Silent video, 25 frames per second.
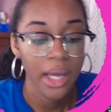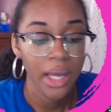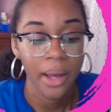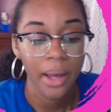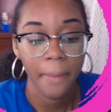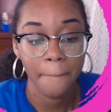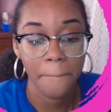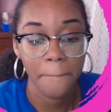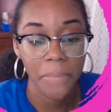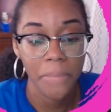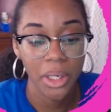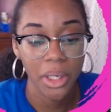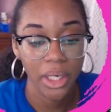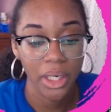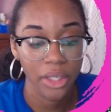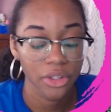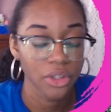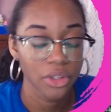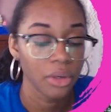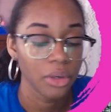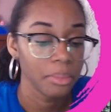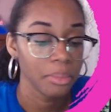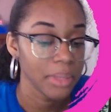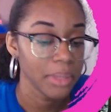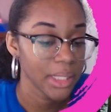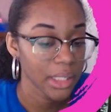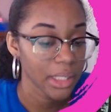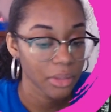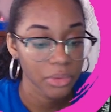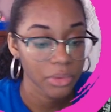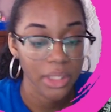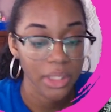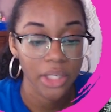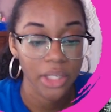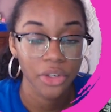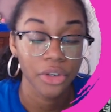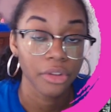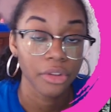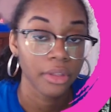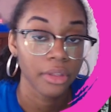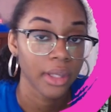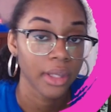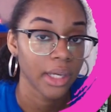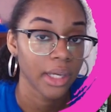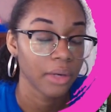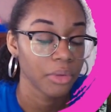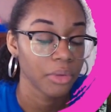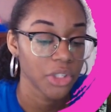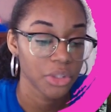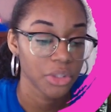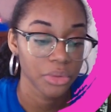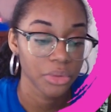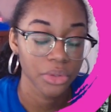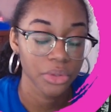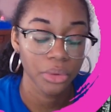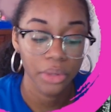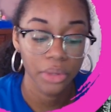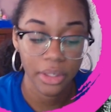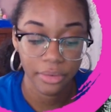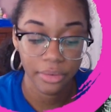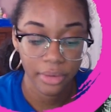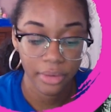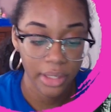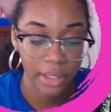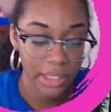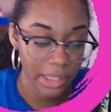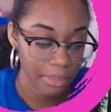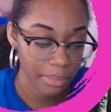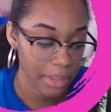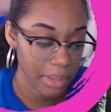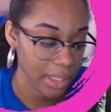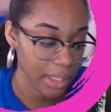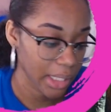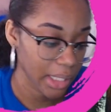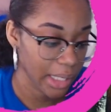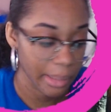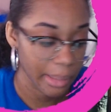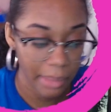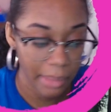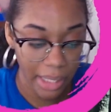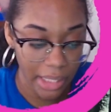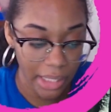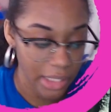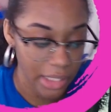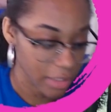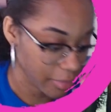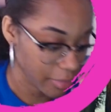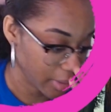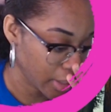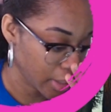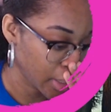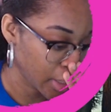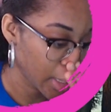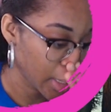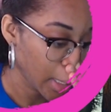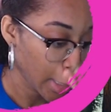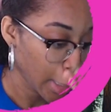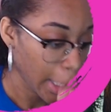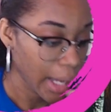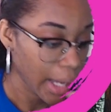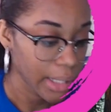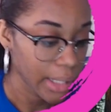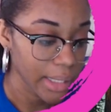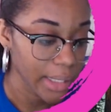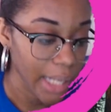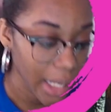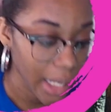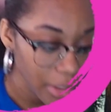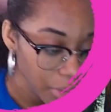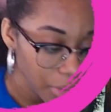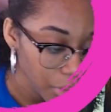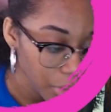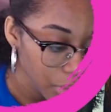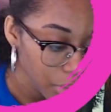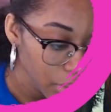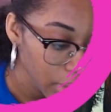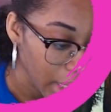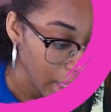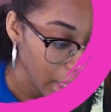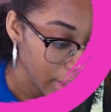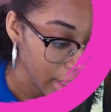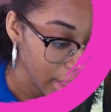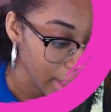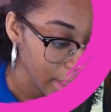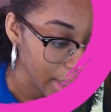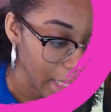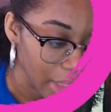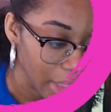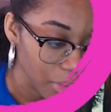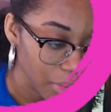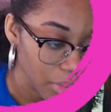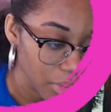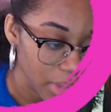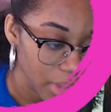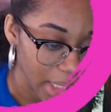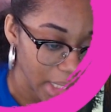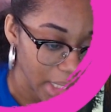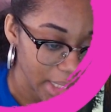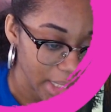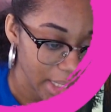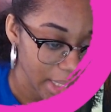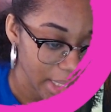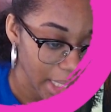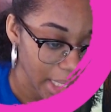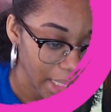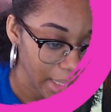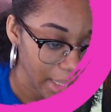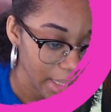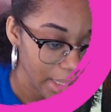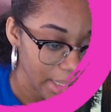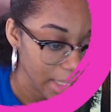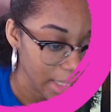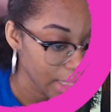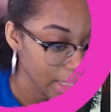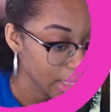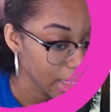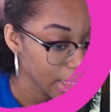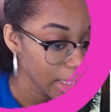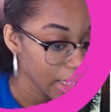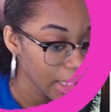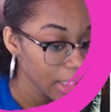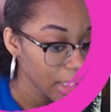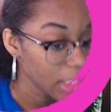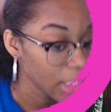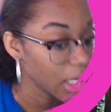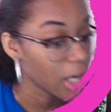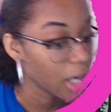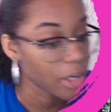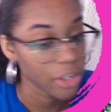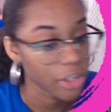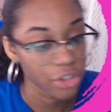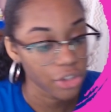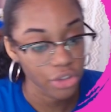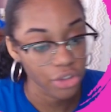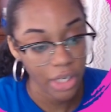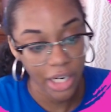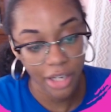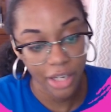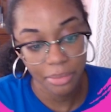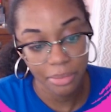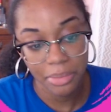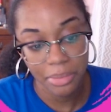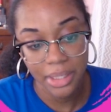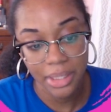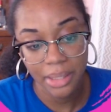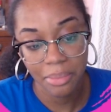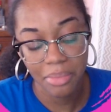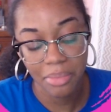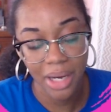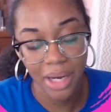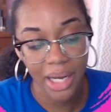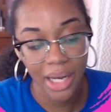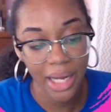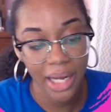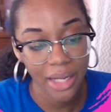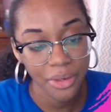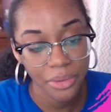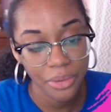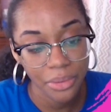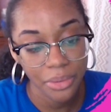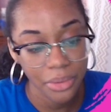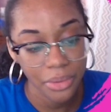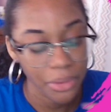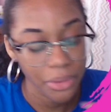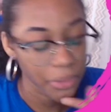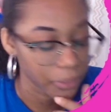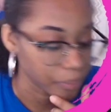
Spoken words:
But, you know, Mina did her thing when she was the only fairy type in the game, and it's fine. Nanu, I think Nanu is a solid C. Y'all could drag me, but I don't know.